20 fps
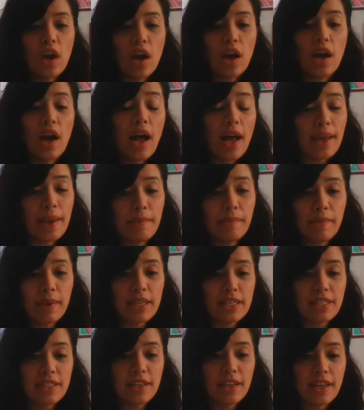I'm
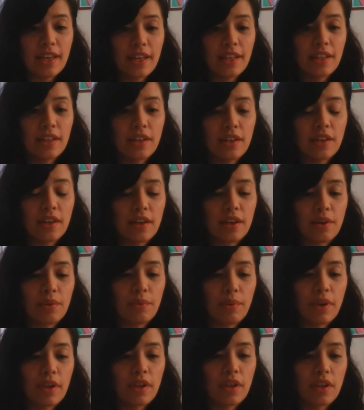assigned
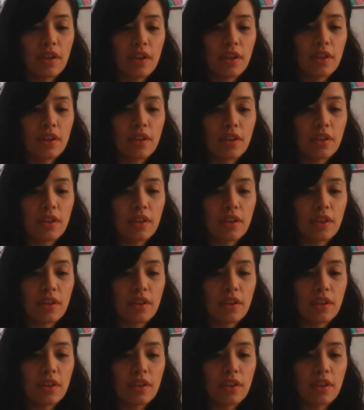with